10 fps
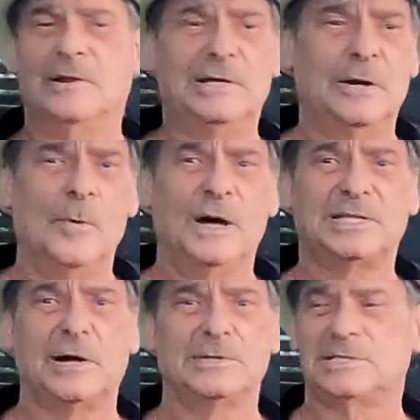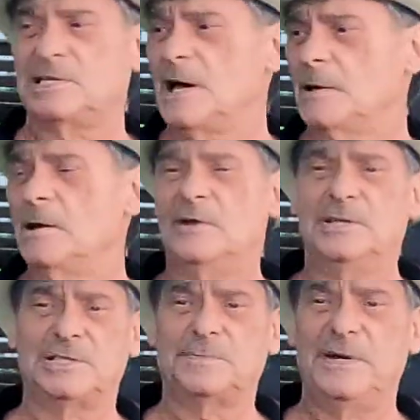They don't want Delta 10.
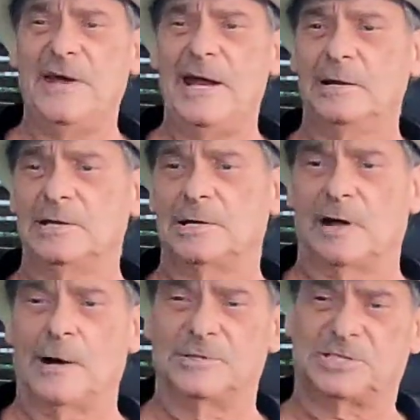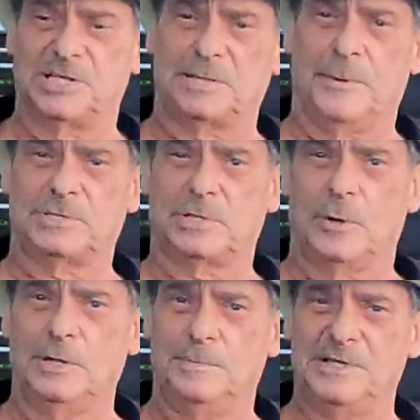They just made that illegal. I was just about to
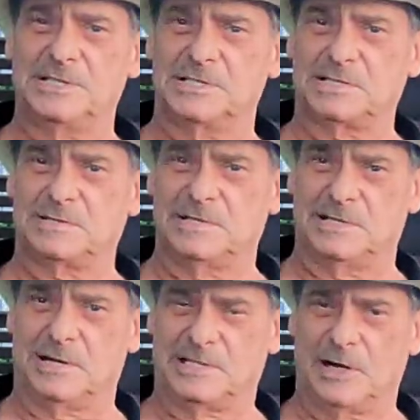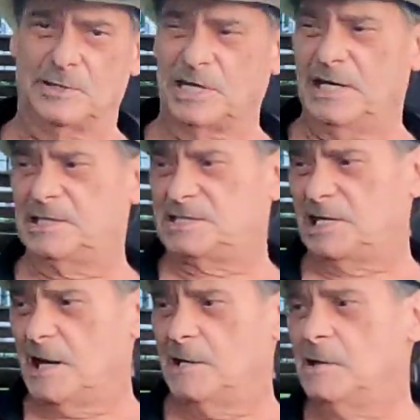go into business in the Delta 8,
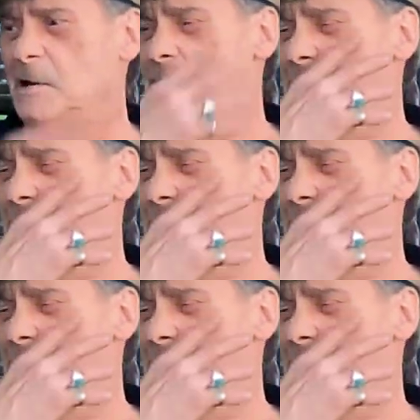10,